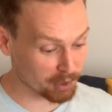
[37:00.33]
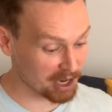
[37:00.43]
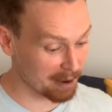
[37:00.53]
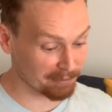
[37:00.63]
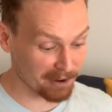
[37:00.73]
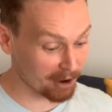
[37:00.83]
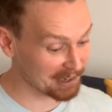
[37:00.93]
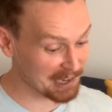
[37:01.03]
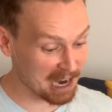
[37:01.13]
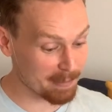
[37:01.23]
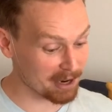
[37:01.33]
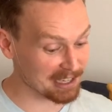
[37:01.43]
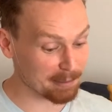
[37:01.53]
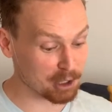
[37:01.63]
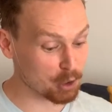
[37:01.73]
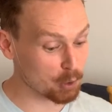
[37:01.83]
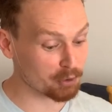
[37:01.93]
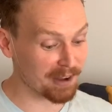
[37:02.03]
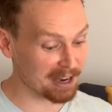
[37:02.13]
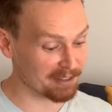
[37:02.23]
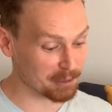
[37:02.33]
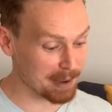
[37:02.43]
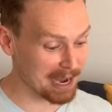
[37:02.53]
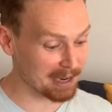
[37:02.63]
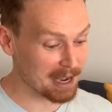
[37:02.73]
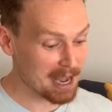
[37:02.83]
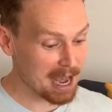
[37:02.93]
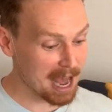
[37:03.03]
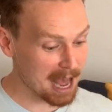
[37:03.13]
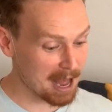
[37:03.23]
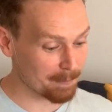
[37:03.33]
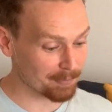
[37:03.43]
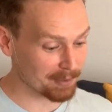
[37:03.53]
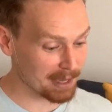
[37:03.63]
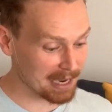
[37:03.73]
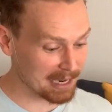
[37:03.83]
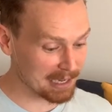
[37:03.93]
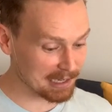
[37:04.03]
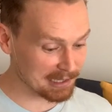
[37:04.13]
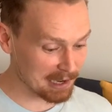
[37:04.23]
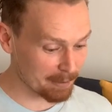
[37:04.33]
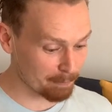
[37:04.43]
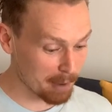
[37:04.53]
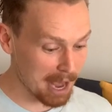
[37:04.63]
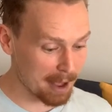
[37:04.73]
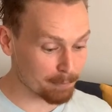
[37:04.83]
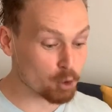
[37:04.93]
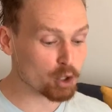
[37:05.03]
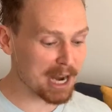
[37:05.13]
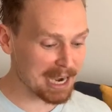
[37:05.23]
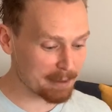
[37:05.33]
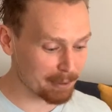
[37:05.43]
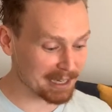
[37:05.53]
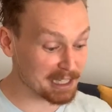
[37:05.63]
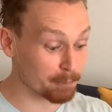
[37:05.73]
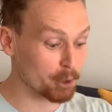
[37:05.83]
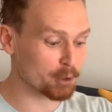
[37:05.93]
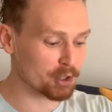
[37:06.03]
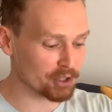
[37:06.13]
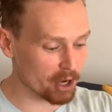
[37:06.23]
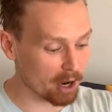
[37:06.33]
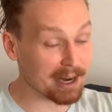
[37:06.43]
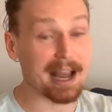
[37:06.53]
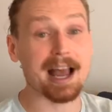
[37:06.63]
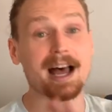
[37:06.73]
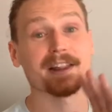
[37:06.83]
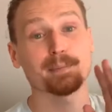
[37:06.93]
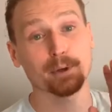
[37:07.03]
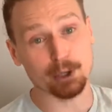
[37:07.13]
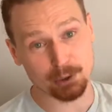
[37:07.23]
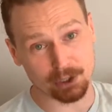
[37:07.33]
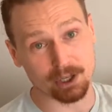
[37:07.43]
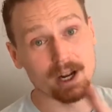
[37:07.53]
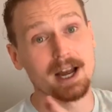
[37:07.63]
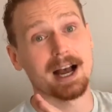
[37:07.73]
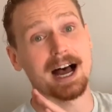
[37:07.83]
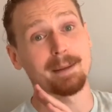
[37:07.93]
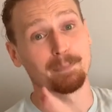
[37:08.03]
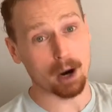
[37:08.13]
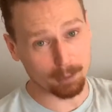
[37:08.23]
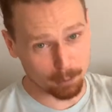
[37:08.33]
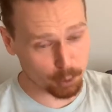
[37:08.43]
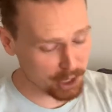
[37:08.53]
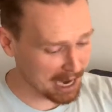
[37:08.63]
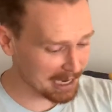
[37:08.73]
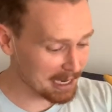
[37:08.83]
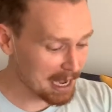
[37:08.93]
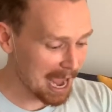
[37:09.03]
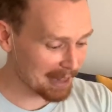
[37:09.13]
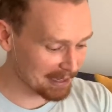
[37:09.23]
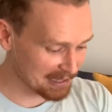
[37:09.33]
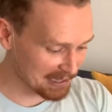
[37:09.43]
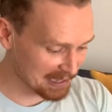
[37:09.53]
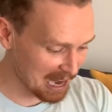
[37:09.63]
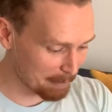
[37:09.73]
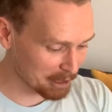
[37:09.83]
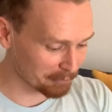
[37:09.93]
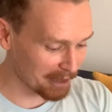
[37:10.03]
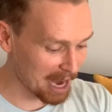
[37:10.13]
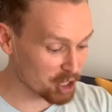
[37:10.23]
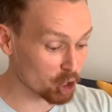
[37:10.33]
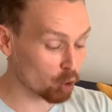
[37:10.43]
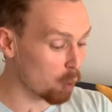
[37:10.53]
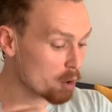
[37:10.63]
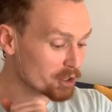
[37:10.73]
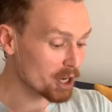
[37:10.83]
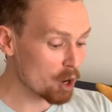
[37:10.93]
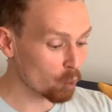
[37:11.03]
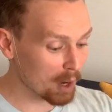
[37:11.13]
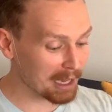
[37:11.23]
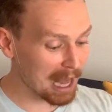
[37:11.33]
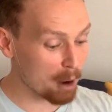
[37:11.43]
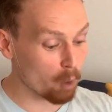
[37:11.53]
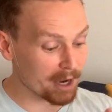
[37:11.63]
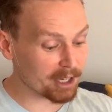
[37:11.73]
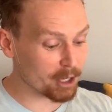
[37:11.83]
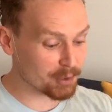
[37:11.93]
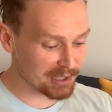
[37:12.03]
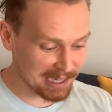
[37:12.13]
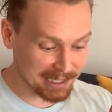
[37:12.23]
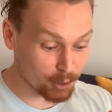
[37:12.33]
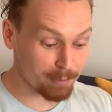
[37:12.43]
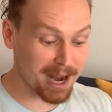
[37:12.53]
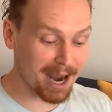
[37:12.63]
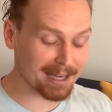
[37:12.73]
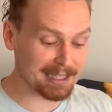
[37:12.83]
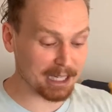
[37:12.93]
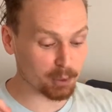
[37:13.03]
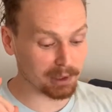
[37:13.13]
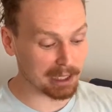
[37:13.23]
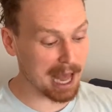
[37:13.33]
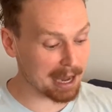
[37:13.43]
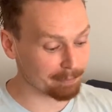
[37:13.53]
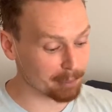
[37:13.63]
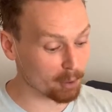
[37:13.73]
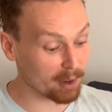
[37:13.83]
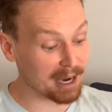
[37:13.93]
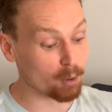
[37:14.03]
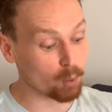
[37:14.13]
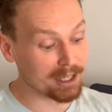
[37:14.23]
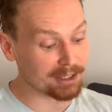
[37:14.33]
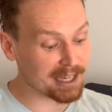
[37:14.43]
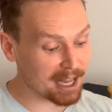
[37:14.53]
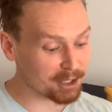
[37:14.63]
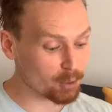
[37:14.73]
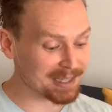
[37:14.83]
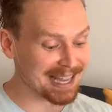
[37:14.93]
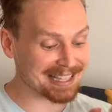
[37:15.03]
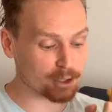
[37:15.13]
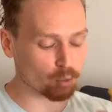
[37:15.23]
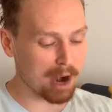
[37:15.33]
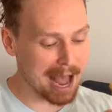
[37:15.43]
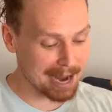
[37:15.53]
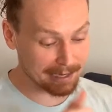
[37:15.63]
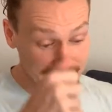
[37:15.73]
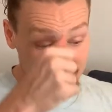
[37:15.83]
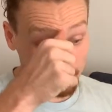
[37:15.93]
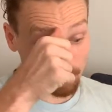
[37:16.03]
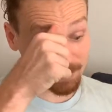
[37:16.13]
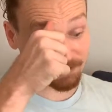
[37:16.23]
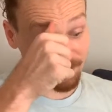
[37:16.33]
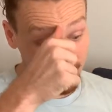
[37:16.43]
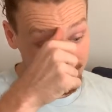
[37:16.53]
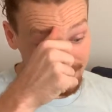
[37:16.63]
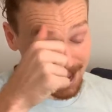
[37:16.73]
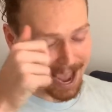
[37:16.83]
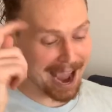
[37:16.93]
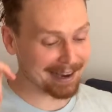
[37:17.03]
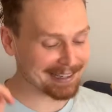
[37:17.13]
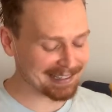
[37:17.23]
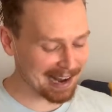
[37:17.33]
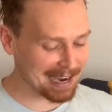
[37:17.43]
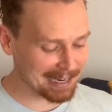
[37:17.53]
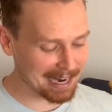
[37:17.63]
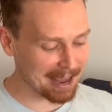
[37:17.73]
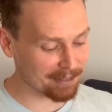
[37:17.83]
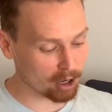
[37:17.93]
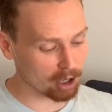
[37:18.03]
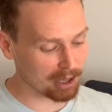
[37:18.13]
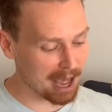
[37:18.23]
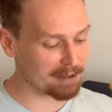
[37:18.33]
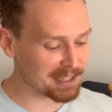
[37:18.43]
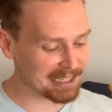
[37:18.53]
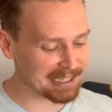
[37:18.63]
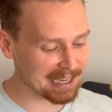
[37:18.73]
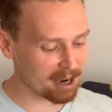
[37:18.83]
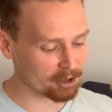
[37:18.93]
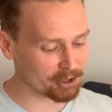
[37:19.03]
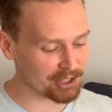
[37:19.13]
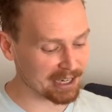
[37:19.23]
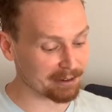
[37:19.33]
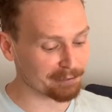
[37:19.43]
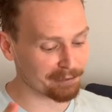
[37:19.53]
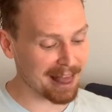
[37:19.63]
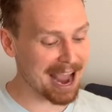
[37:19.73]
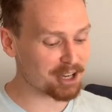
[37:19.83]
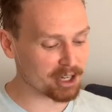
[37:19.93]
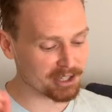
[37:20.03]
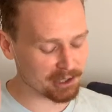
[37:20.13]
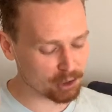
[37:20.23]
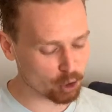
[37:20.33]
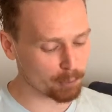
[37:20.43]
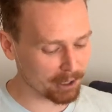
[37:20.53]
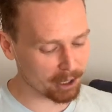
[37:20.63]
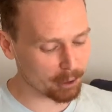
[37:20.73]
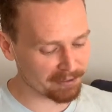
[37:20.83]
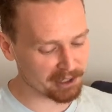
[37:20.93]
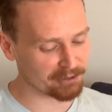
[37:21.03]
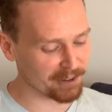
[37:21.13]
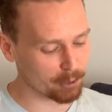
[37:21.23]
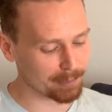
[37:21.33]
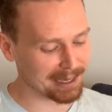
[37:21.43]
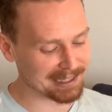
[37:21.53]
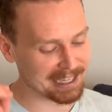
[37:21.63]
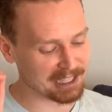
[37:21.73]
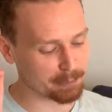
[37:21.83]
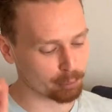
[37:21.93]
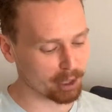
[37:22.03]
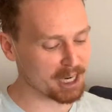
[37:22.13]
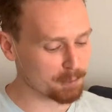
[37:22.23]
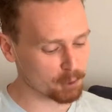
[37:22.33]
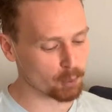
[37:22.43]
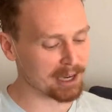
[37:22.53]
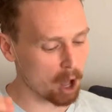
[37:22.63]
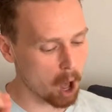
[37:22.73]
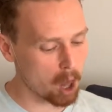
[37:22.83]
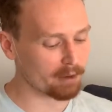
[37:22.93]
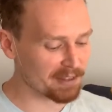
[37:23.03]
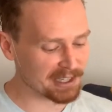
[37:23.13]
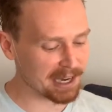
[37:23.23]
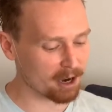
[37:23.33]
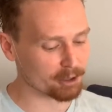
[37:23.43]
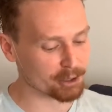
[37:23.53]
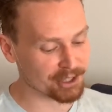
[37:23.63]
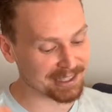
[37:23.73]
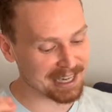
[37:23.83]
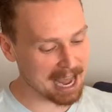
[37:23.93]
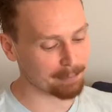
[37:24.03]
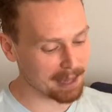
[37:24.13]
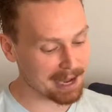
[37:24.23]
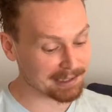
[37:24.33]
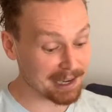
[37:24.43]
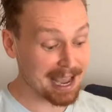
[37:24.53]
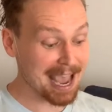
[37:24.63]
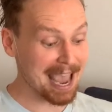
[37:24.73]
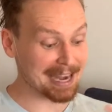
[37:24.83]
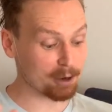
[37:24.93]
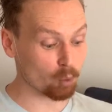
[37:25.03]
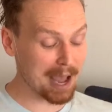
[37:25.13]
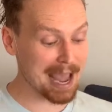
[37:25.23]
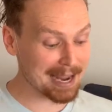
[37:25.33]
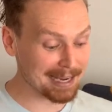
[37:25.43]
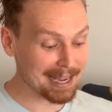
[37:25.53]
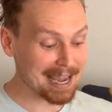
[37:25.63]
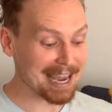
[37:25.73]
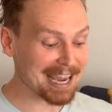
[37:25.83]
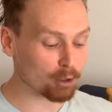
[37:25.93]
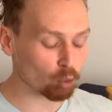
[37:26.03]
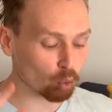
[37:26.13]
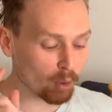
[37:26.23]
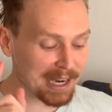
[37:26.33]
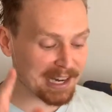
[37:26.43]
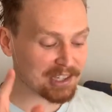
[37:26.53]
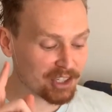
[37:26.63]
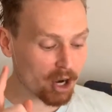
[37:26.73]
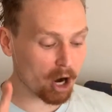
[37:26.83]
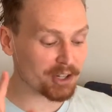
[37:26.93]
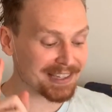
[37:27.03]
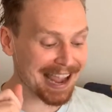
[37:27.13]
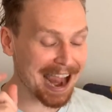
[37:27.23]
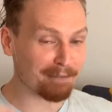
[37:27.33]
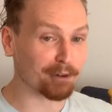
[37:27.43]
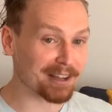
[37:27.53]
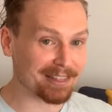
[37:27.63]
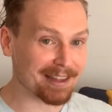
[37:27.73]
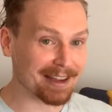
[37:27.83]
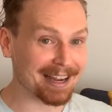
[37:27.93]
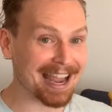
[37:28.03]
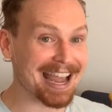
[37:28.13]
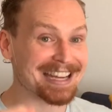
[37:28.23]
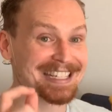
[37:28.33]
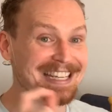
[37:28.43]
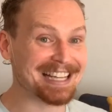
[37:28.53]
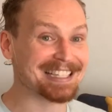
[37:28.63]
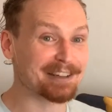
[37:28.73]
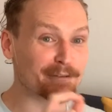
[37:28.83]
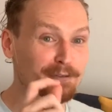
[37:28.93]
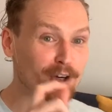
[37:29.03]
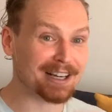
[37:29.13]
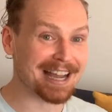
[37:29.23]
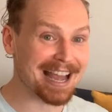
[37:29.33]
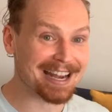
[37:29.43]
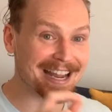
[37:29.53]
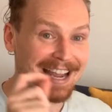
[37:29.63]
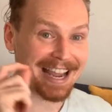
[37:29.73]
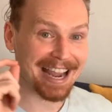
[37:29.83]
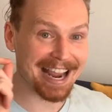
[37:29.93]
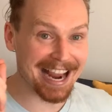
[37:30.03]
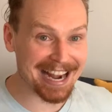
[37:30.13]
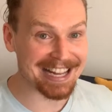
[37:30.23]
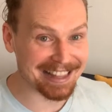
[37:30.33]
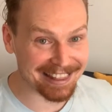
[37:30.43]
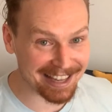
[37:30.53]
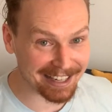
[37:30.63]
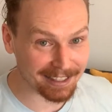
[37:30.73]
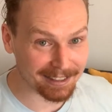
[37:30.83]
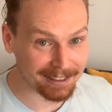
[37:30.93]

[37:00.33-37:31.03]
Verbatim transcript: which I'm very excited about because I'm a huge fan of this man. It is Muschietti, but it's the producer, sorry. The producer, Barbara Muschietti, had this to say about The Flash. Quote, "Well, I want you to go see it, so I'm not going to tell you a lot, but what I will tell you is that it's a ride. It's going to be fun and exciting, and there are a lot of DC characters in it. Flash is the superhero of this film because he's the bridge between all of these characters and timelines. And in a way, it restarts everything and doesn't forget anything.